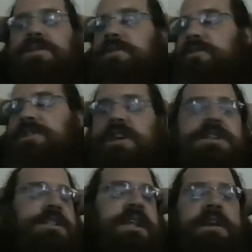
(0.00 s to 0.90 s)
They're
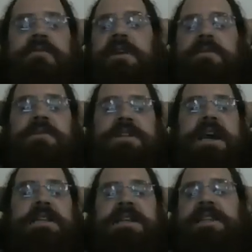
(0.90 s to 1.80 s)
just like ring rows,
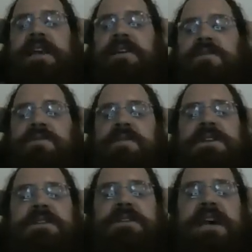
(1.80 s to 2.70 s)
guys. Get that good
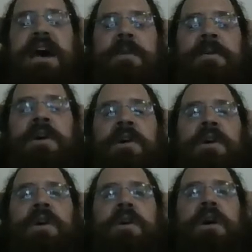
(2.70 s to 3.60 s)
squeeze at the top,
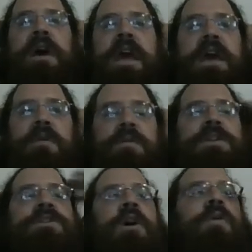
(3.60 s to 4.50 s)
and we
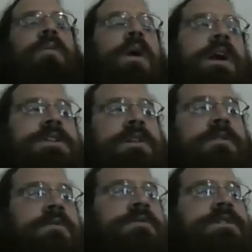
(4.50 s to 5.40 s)
don't want to
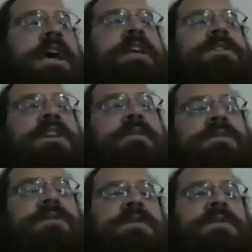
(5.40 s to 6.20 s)
lose tension ever. So